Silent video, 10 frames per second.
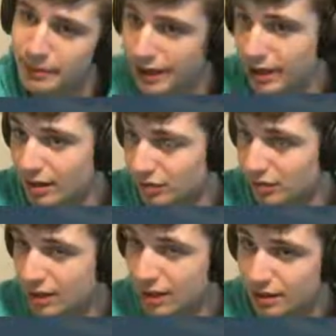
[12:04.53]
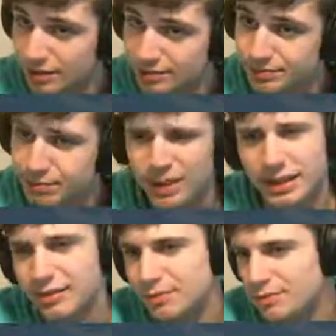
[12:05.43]
mana, right? But
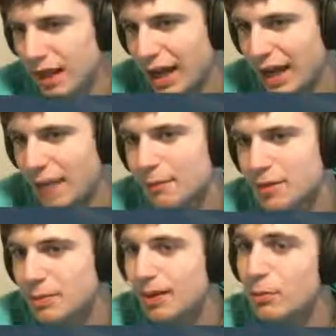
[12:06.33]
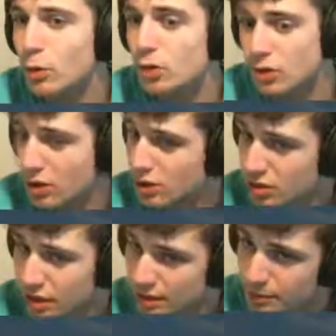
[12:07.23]
I simply have more
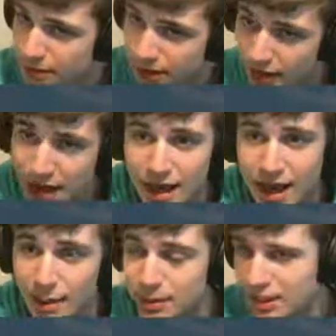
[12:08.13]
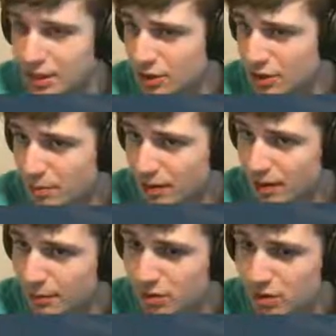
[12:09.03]
structures in the building. I'm continuously building
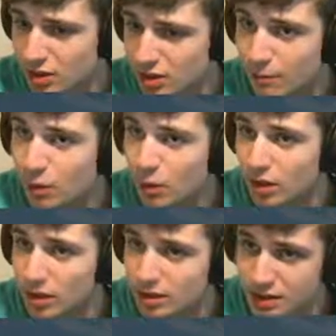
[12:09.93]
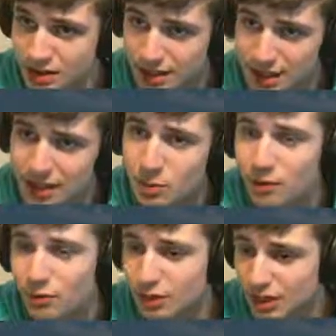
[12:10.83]
up my structure to have more cards in this guy. He
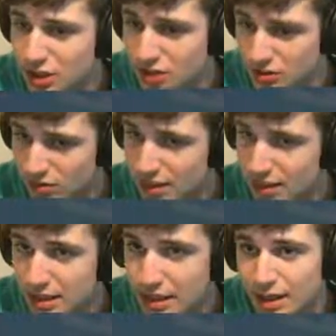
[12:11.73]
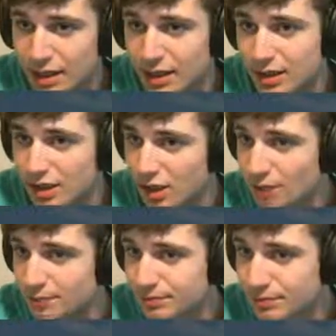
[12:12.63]
went for leeches, right?
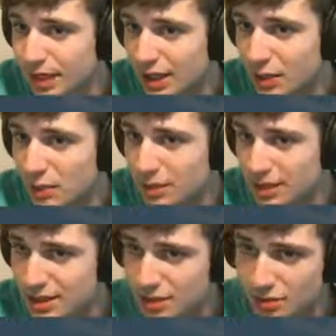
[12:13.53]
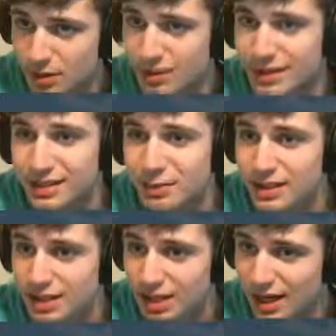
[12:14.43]
So, I know he went to tier 3, but he simply
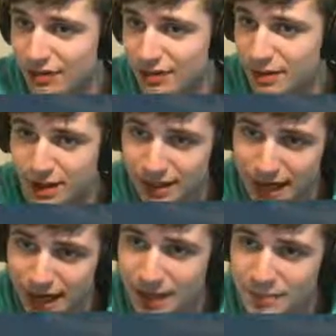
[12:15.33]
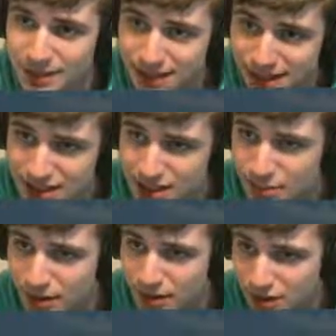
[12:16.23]
does not have the amount of camps he needs to
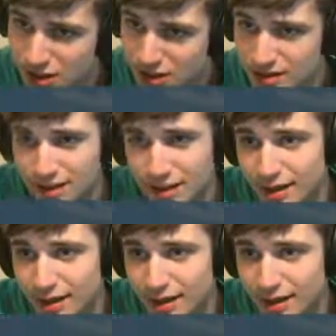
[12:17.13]
play leeches.